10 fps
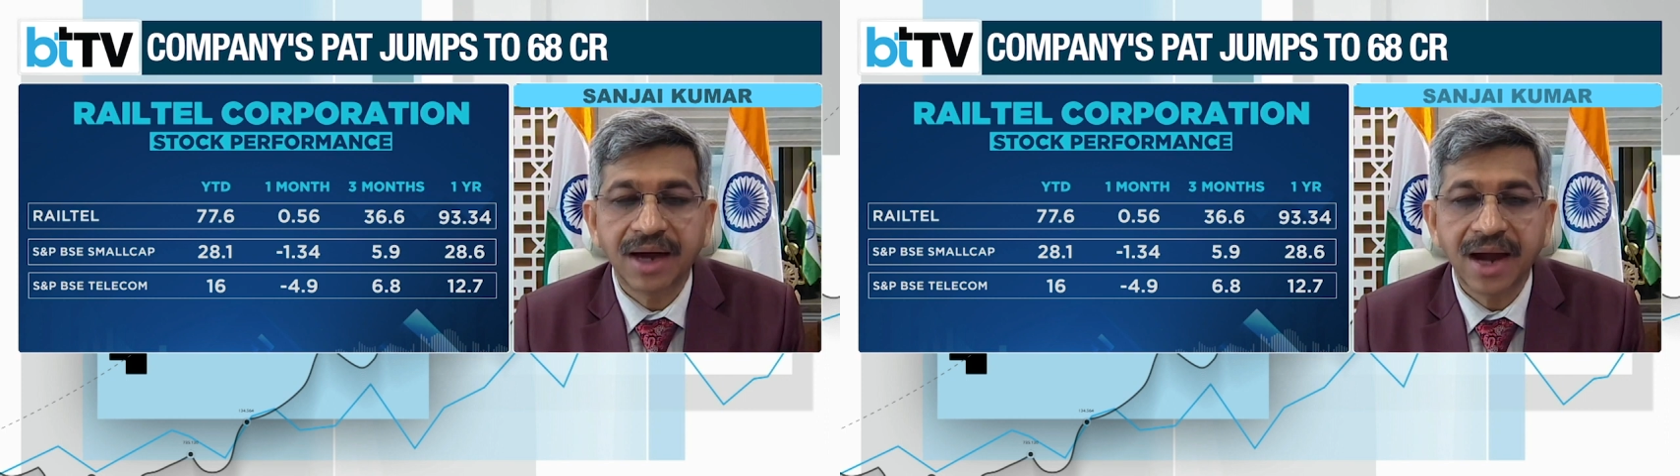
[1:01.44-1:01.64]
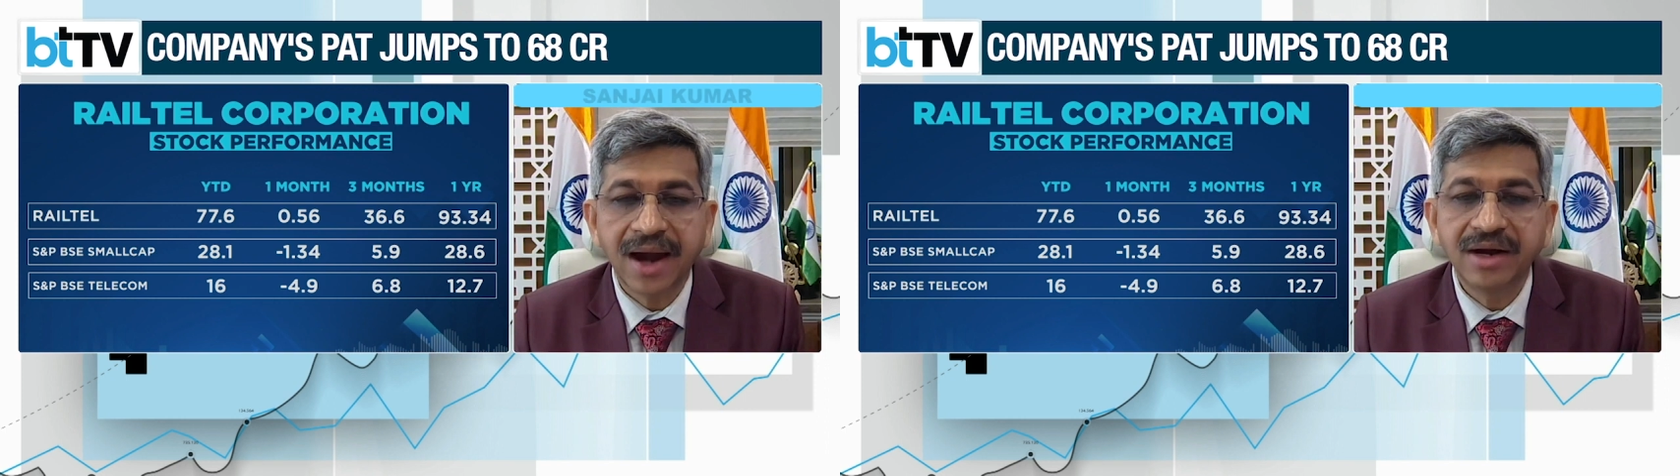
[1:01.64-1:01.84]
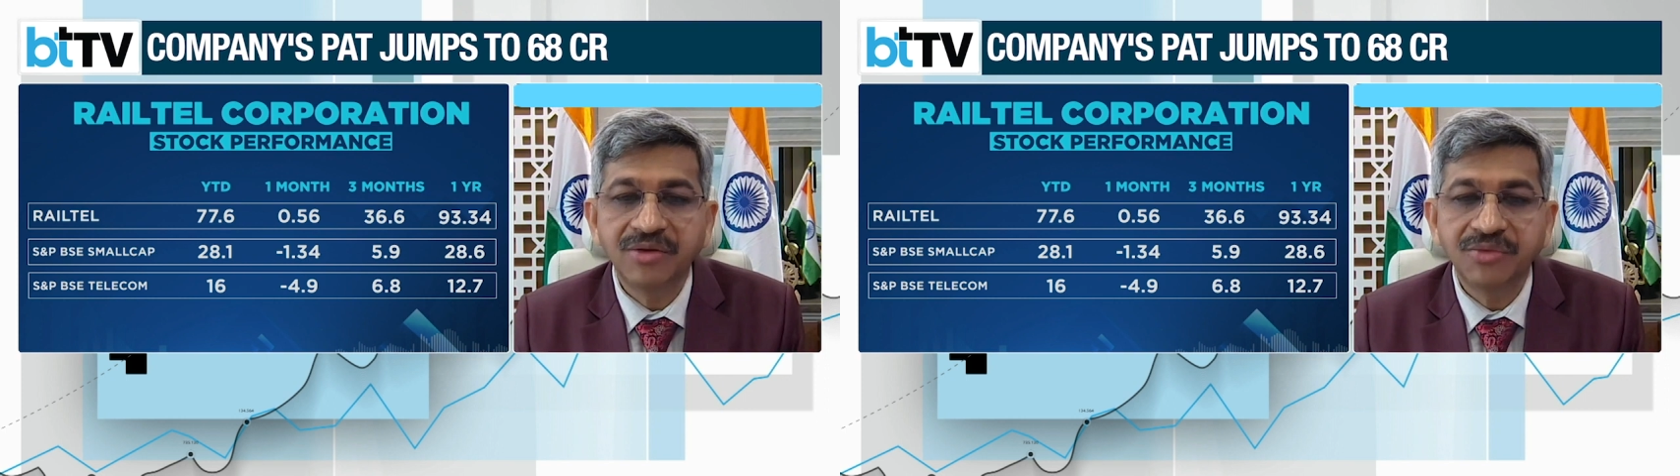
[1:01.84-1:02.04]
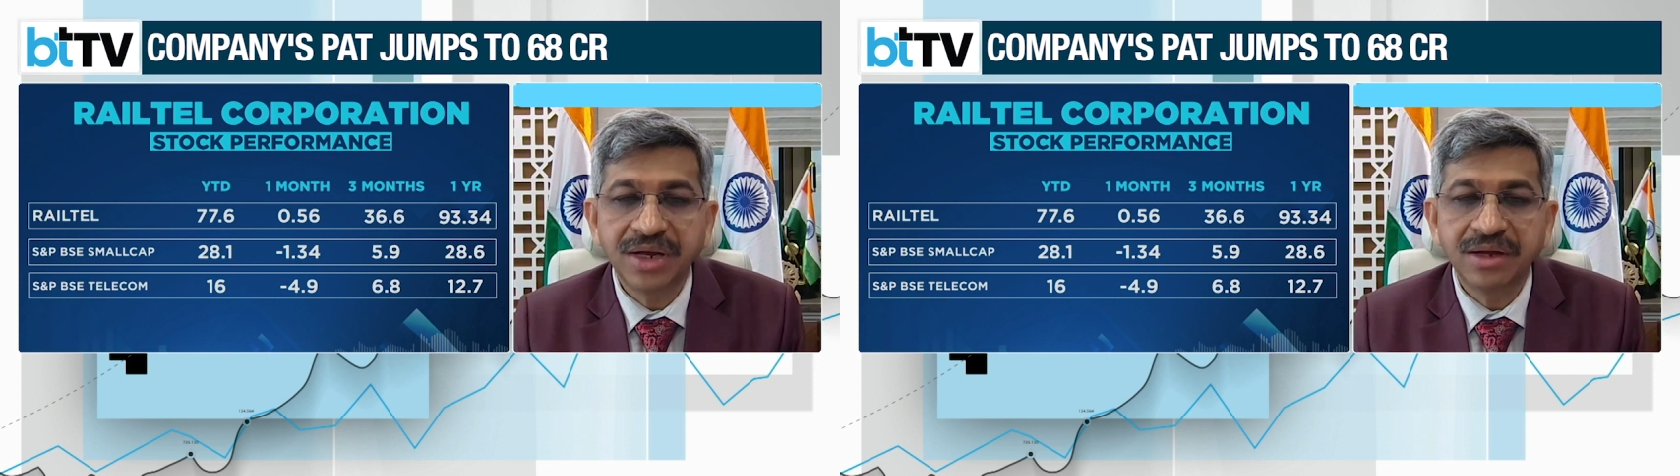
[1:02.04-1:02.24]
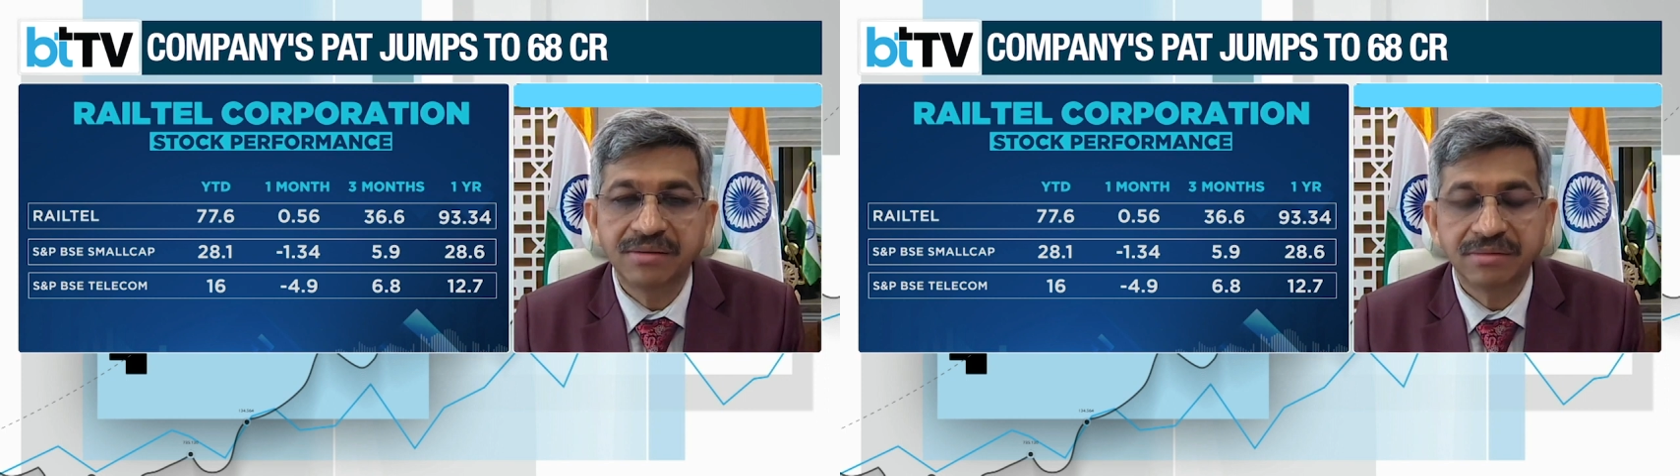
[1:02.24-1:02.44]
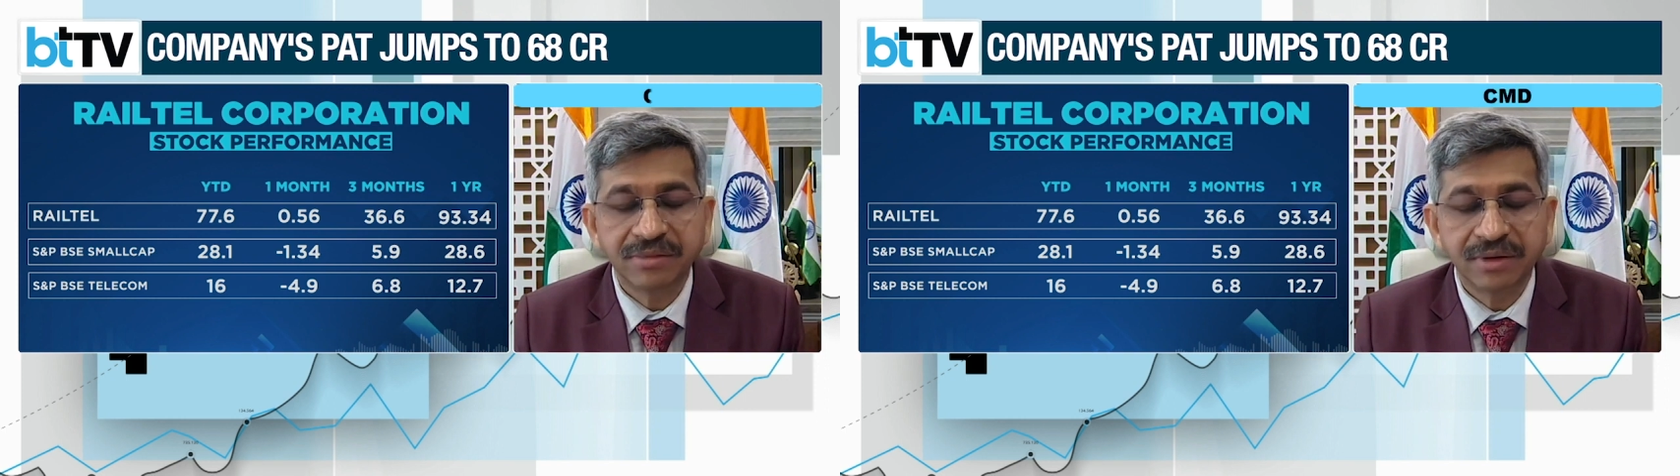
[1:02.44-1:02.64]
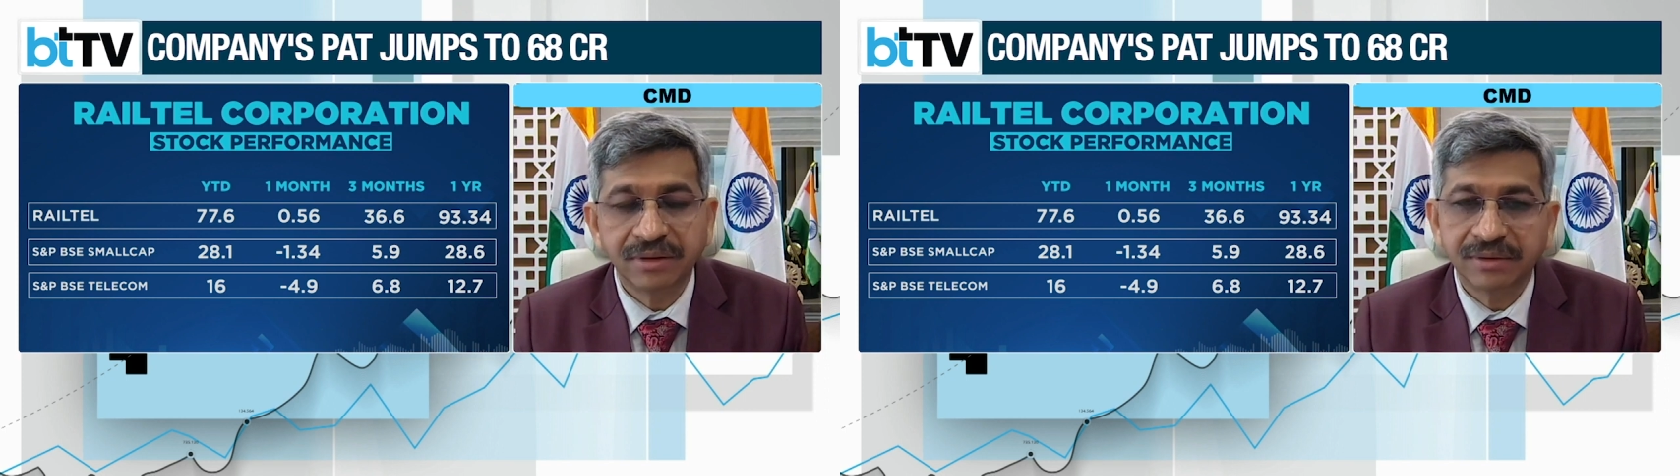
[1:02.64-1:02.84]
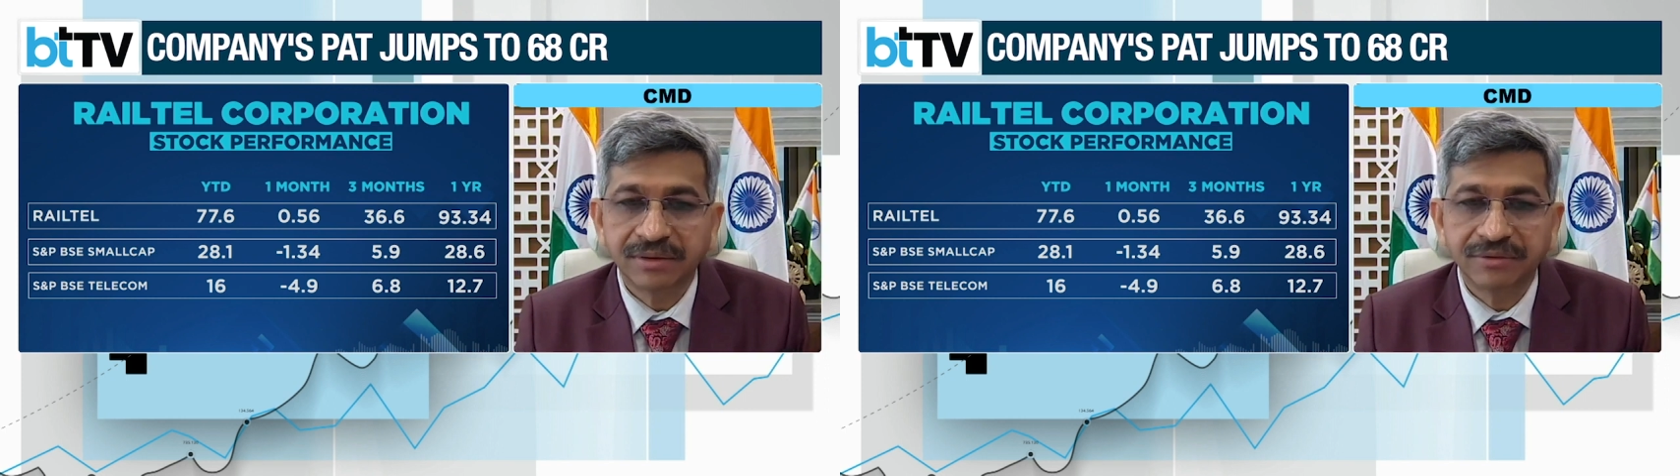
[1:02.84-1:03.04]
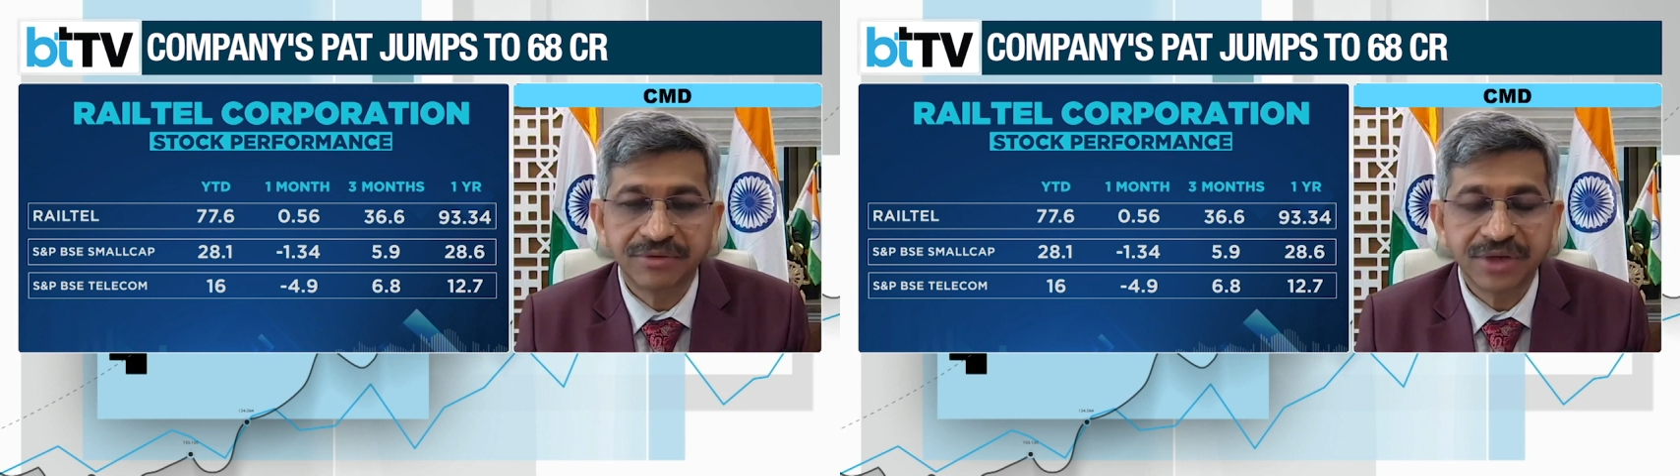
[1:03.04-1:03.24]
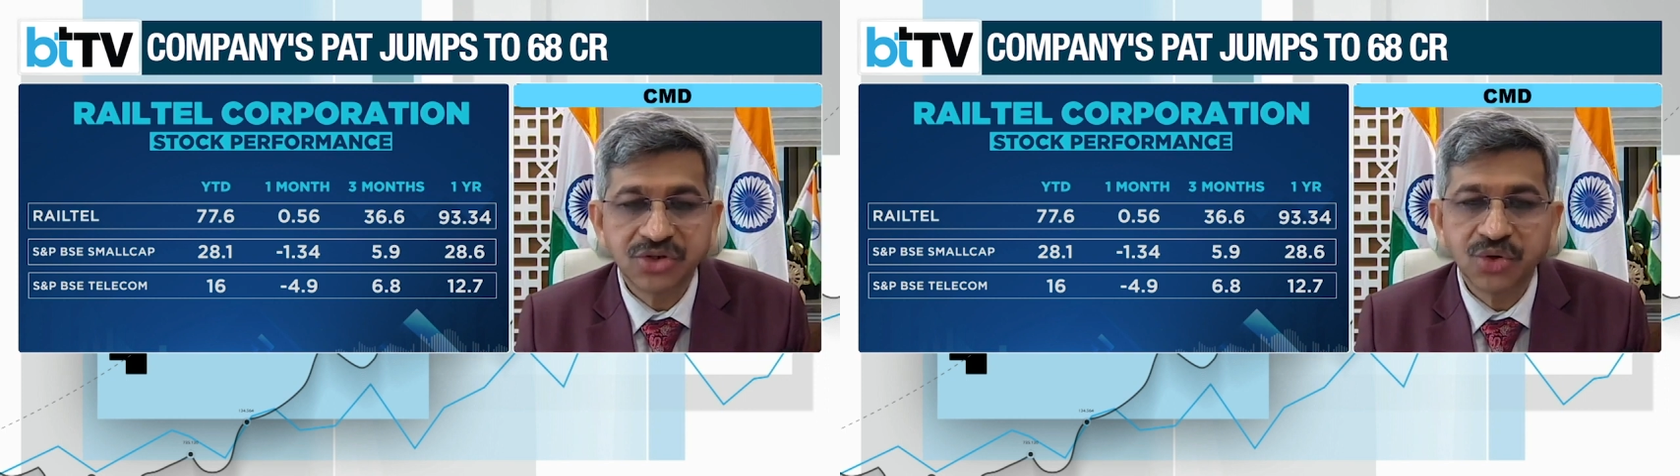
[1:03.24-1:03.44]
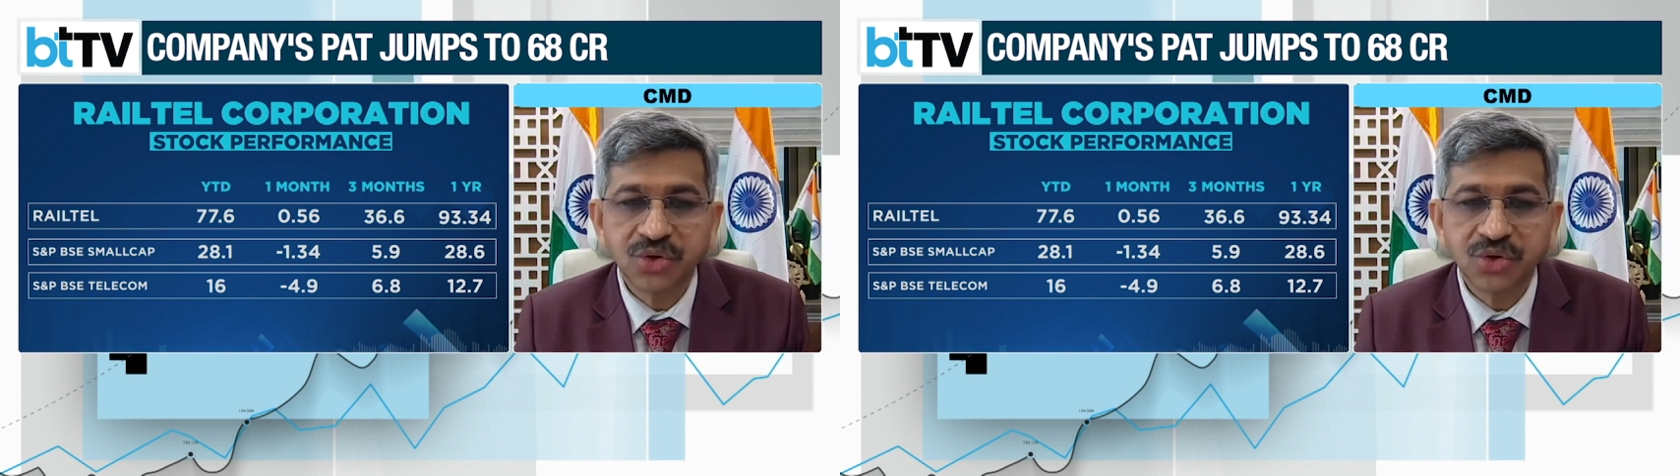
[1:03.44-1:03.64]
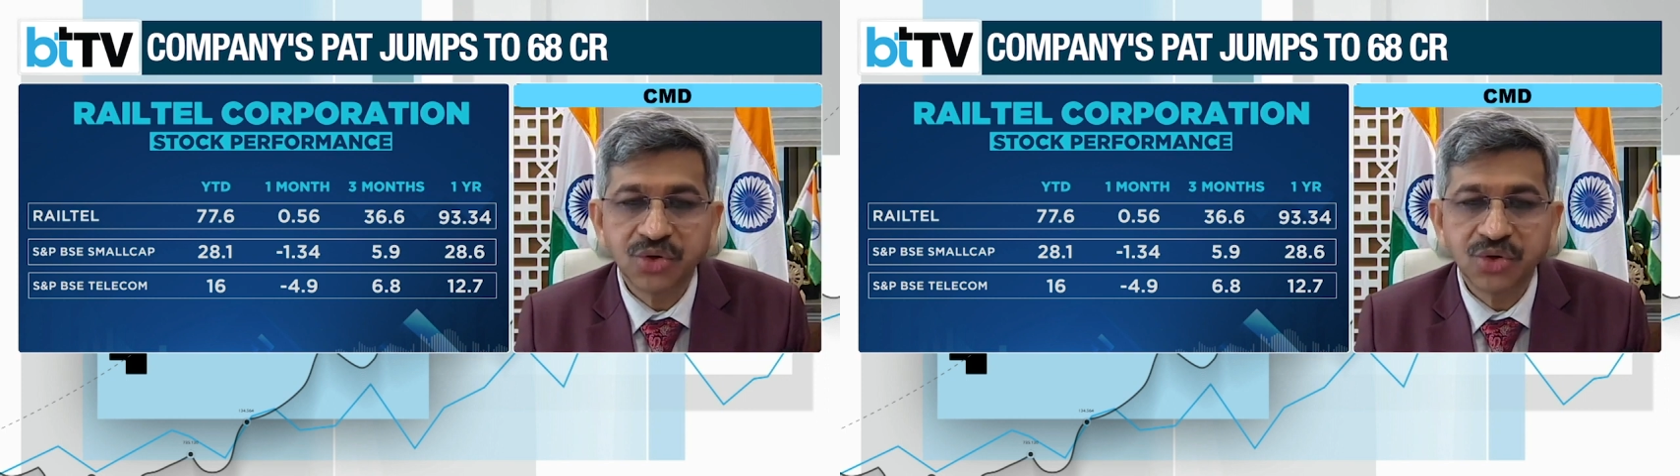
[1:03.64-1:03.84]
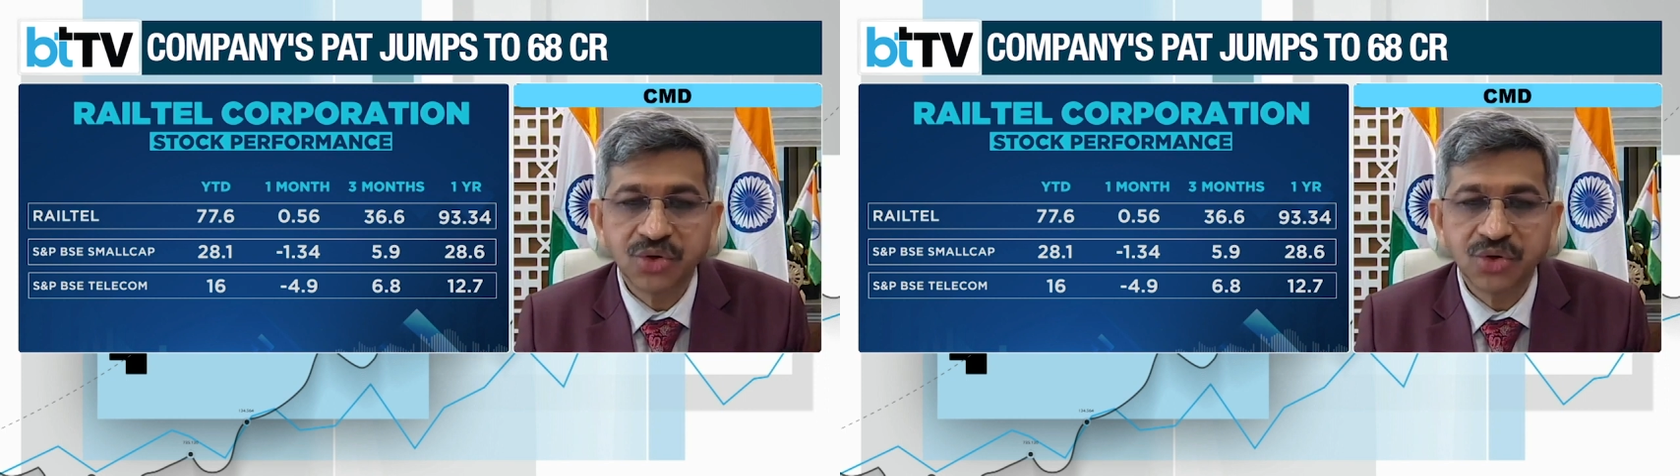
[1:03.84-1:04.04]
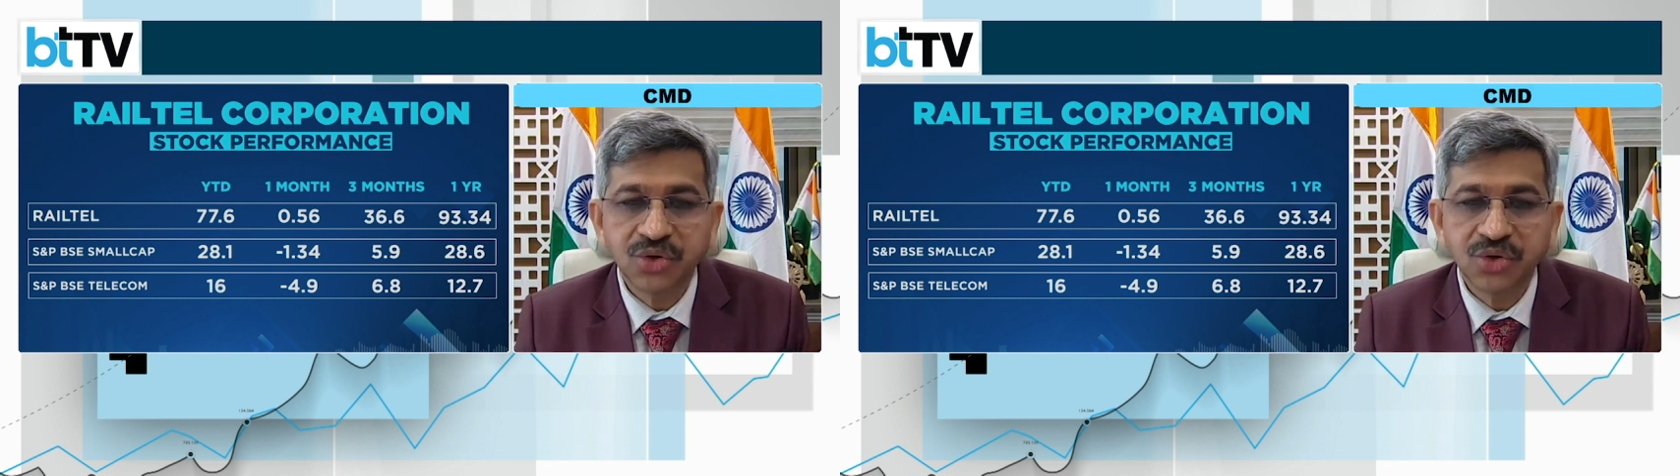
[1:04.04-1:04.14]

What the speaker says: And we are sure that